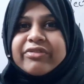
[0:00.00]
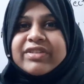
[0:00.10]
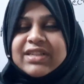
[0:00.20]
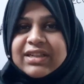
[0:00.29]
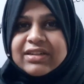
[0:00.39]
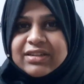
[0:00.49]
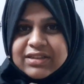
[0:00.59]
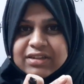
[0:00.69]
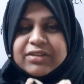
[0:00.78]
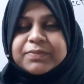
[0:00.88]
visit
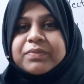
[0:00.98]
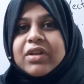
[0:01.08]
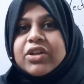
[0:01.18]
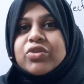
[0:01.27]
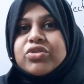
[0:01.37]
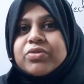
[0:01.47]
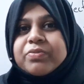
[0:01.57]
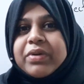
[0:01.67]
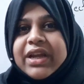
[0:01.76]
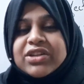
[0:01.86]
the YouTube
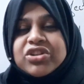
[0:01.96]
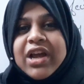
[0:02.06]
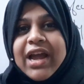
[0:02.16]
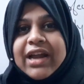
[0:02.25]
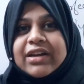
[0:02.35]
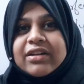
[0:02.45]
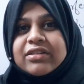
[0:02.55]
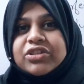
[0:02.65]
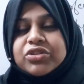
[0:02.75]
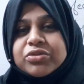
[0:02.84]
page and
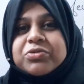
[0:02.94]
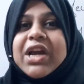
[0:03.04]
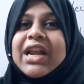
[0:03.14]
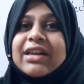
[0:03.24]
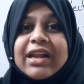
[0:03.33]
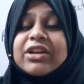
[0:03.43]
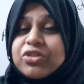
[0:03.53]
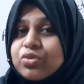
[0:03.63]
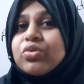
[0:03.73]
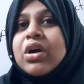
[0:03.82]
YouTube channel
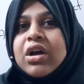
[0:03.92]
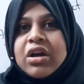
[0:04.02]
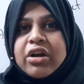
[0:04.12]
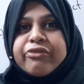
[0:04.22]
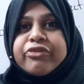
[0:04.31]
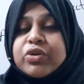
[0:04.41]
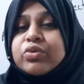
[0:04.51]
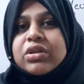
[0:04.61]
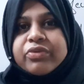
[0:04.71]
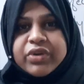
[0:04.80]
and do
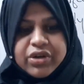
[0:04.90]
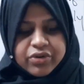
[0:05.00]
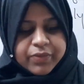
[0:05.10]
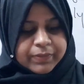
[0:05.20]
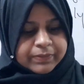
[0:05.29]
view the video.